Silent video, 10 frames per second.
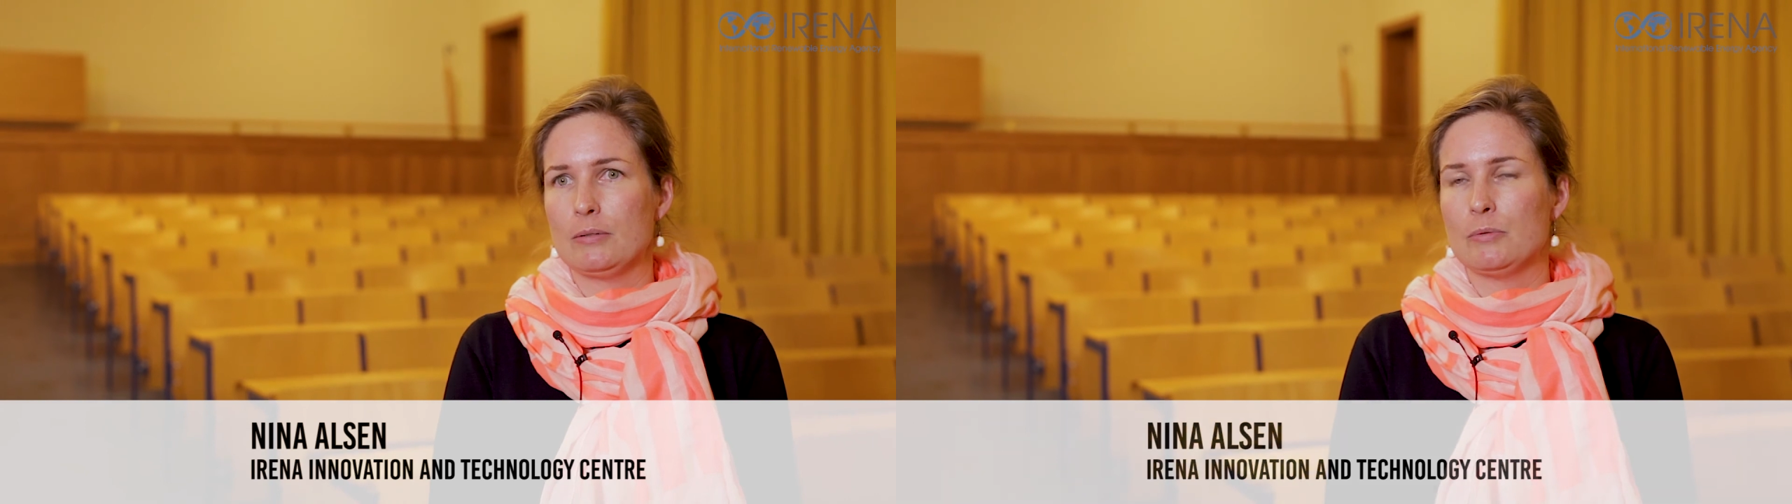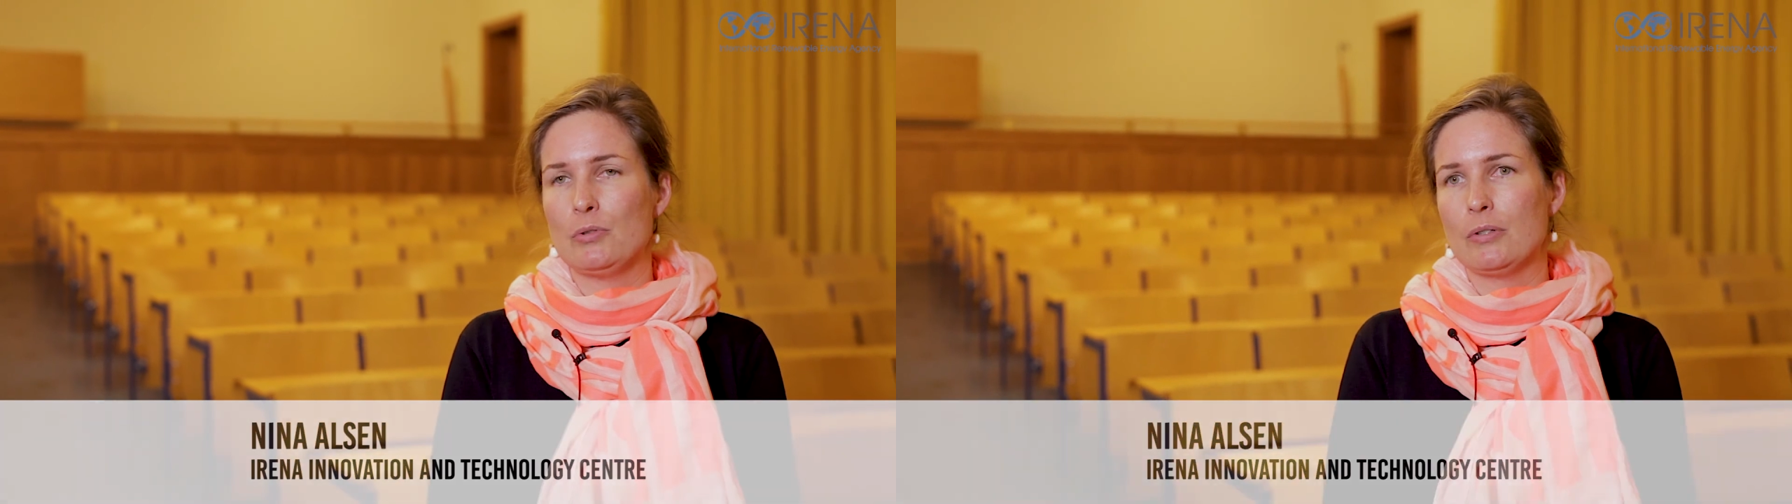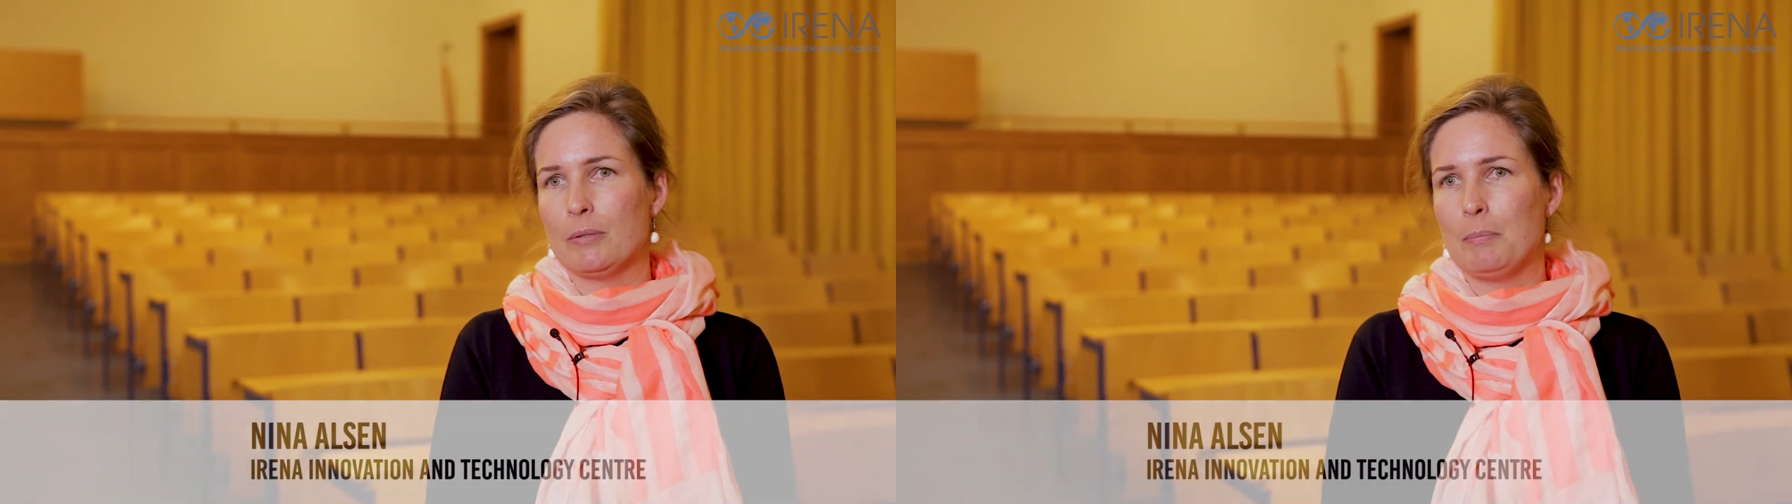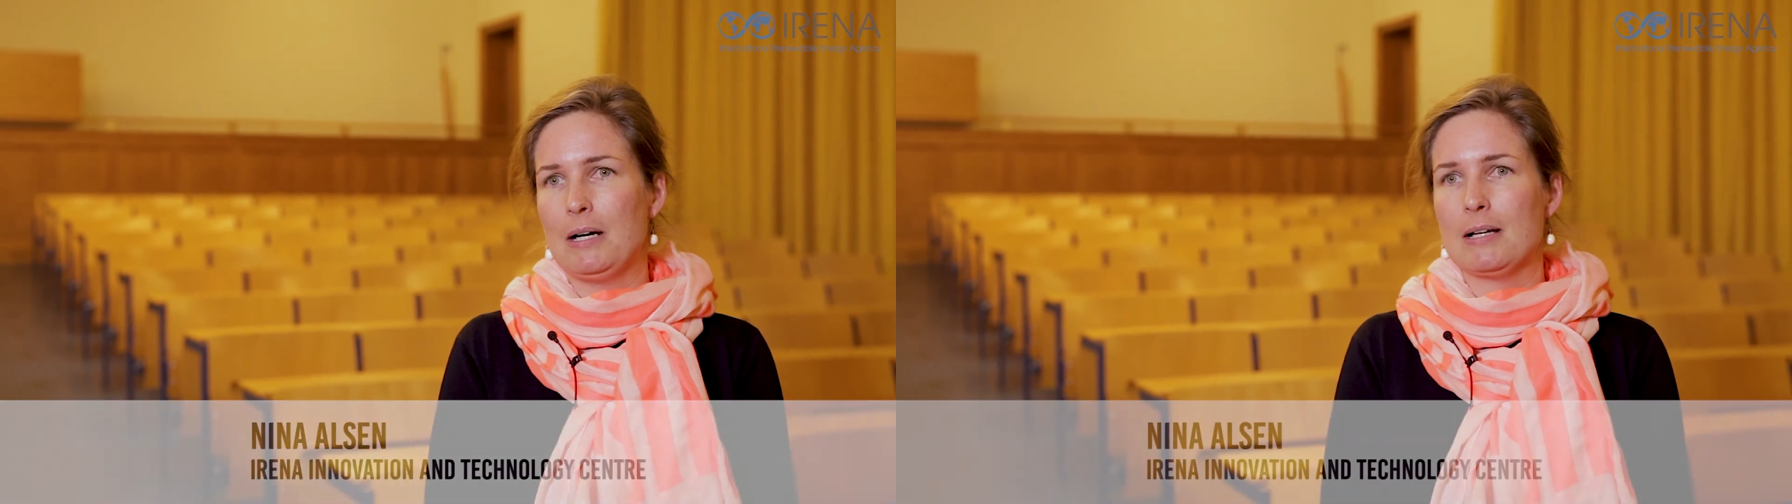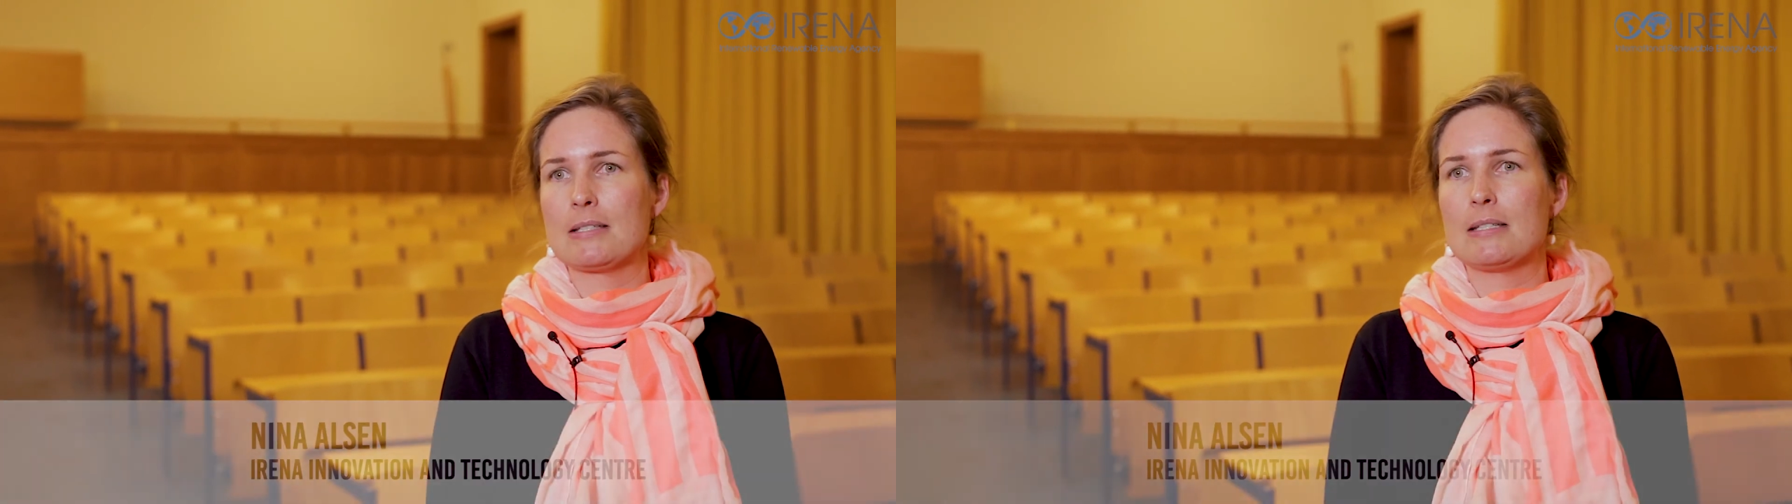during the
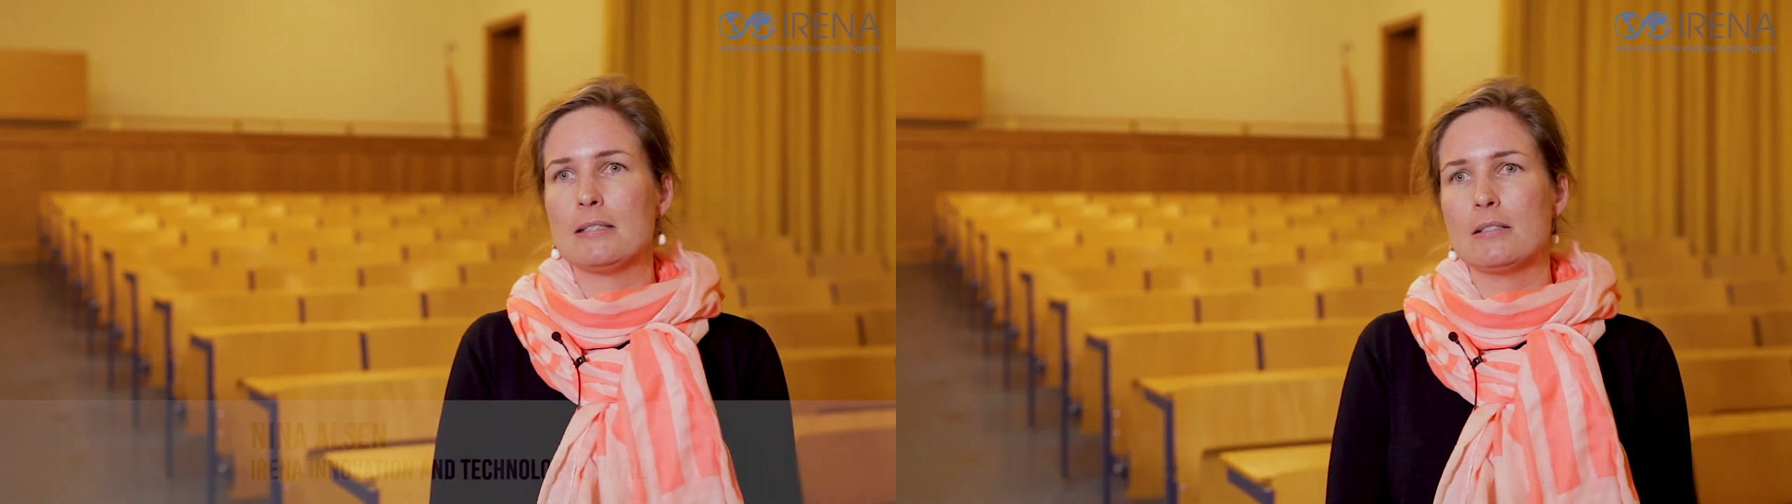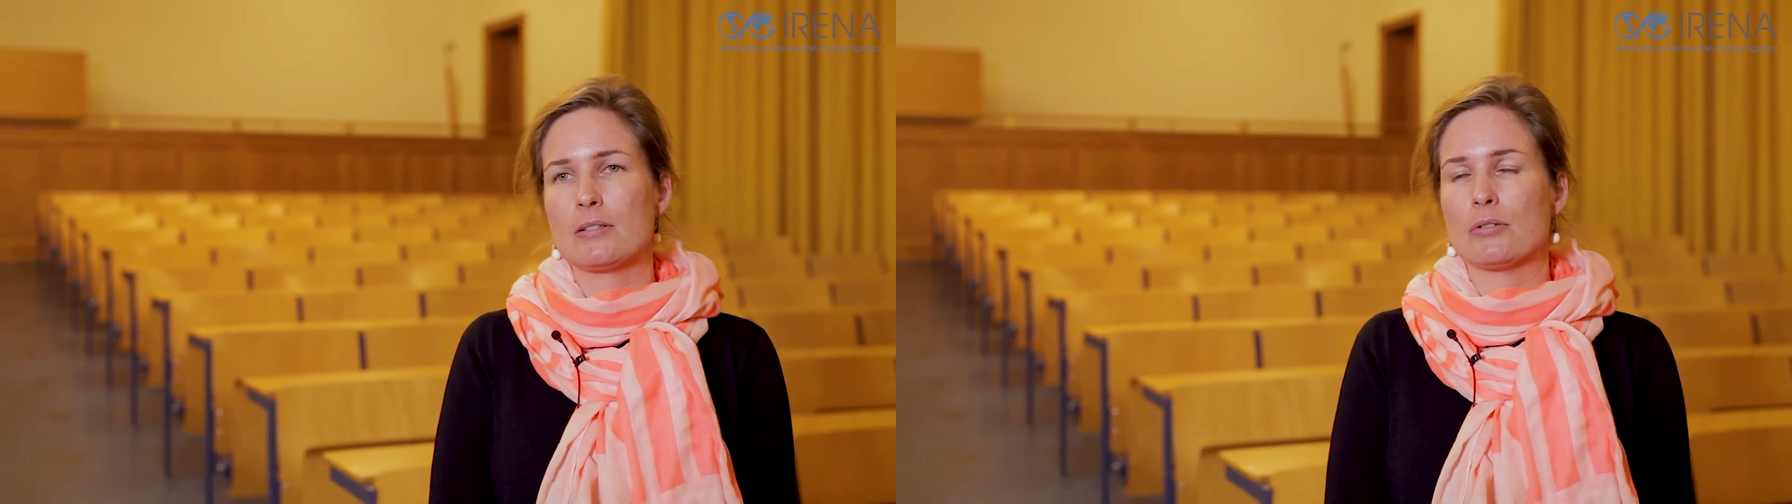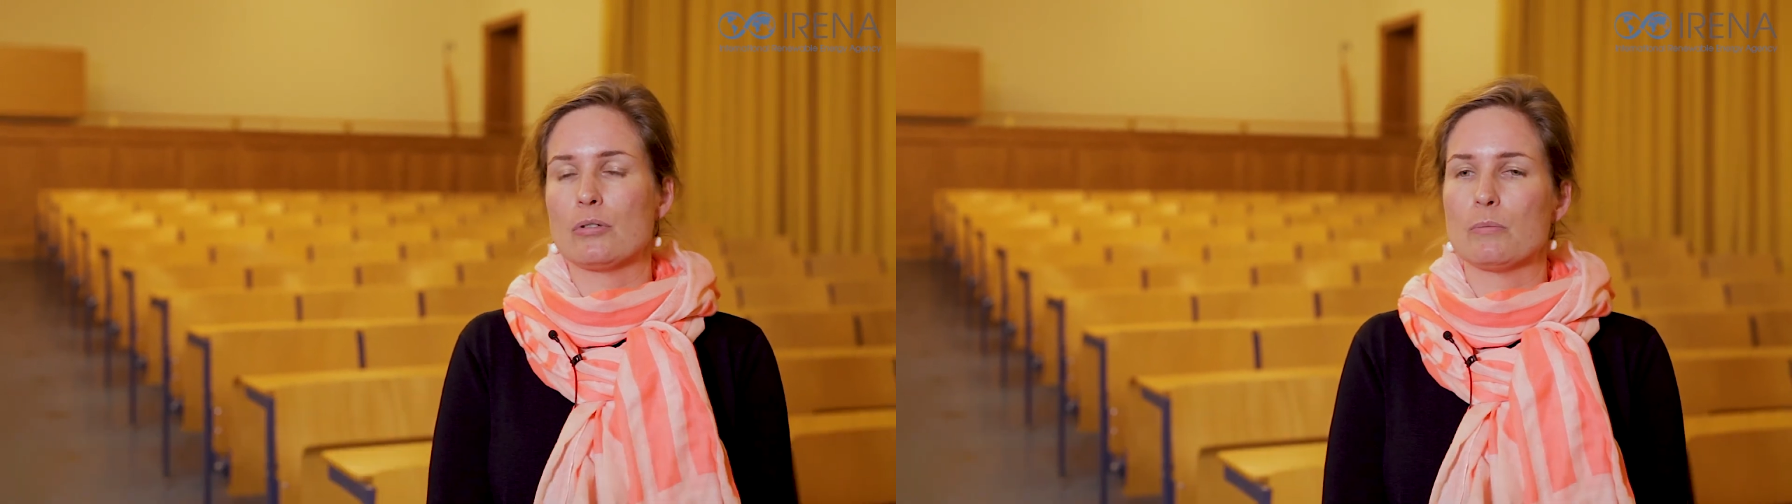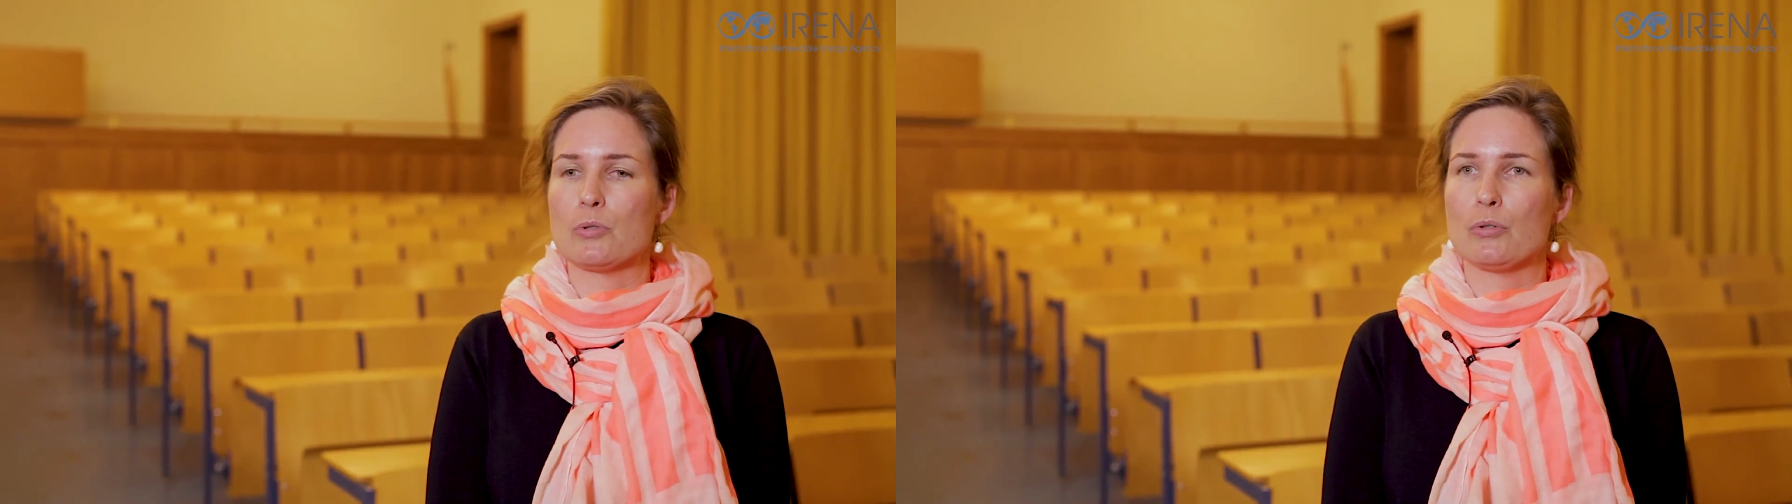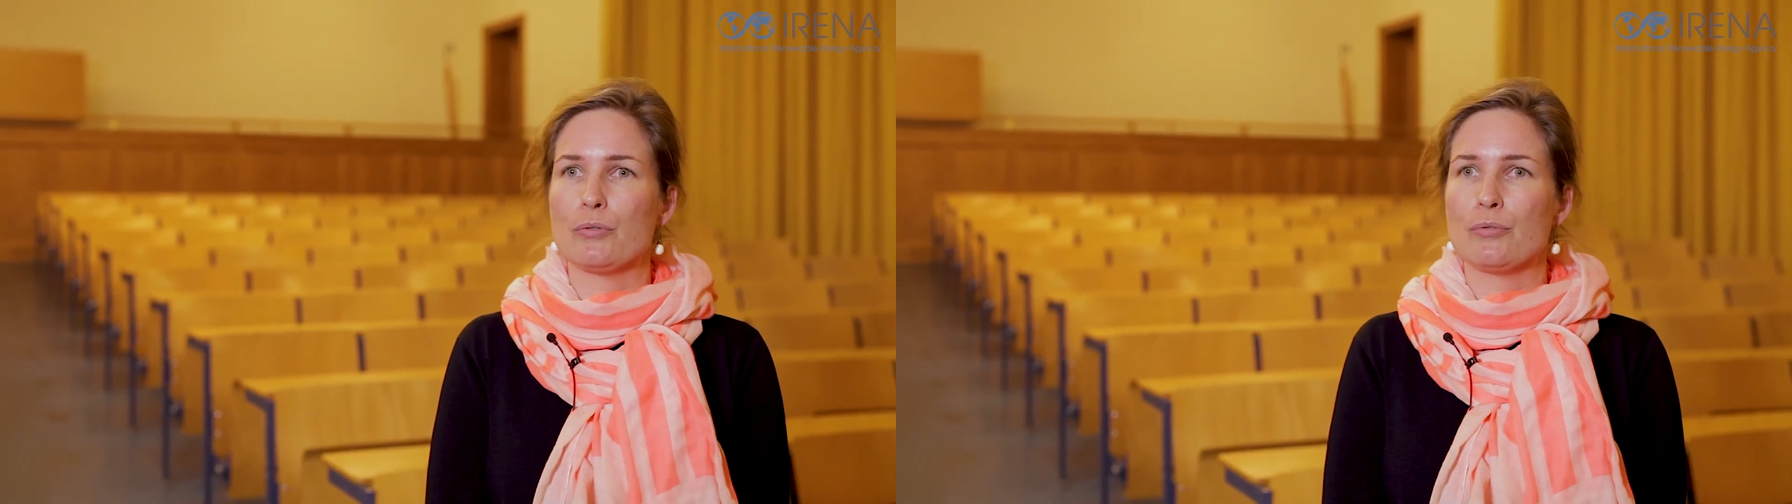past years in terms
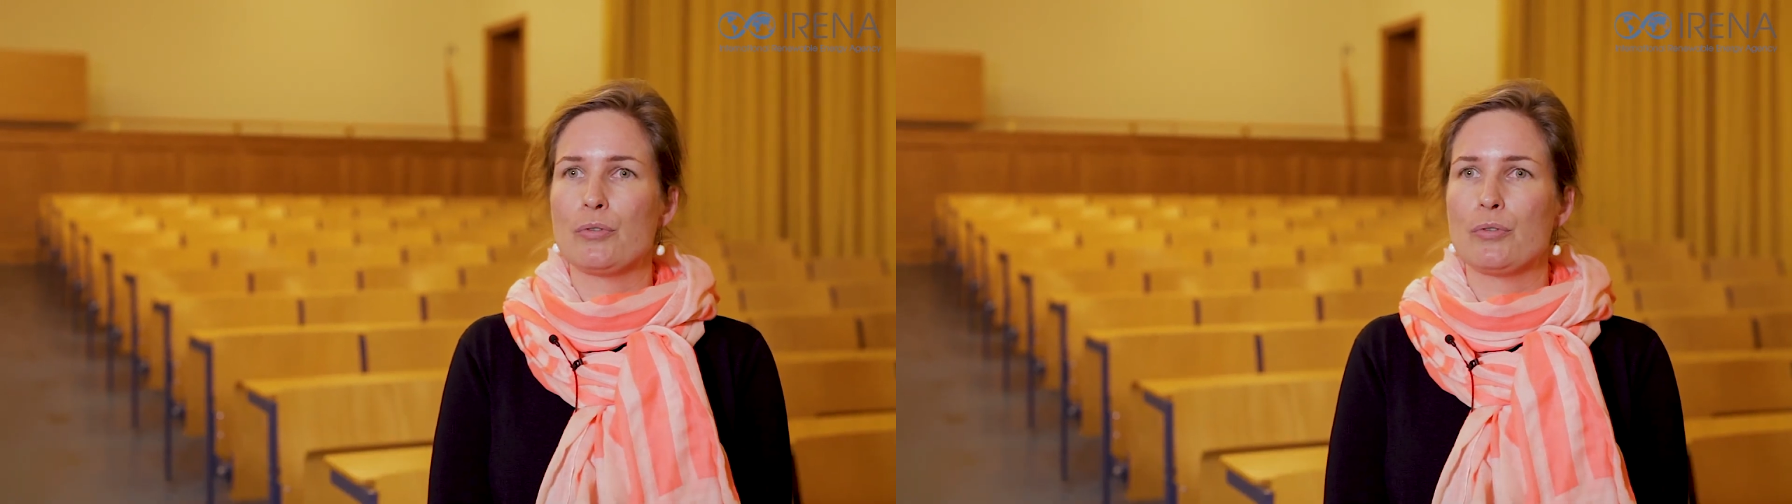of